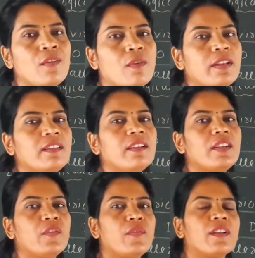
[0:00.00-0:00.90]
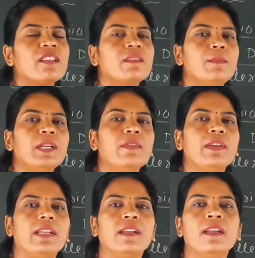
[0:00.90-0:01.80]
what is the difference
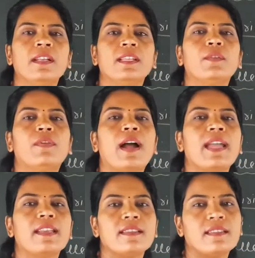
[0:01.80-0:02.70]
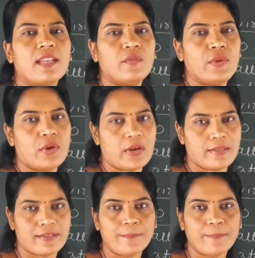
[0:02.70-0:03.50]
between the virus and viroids?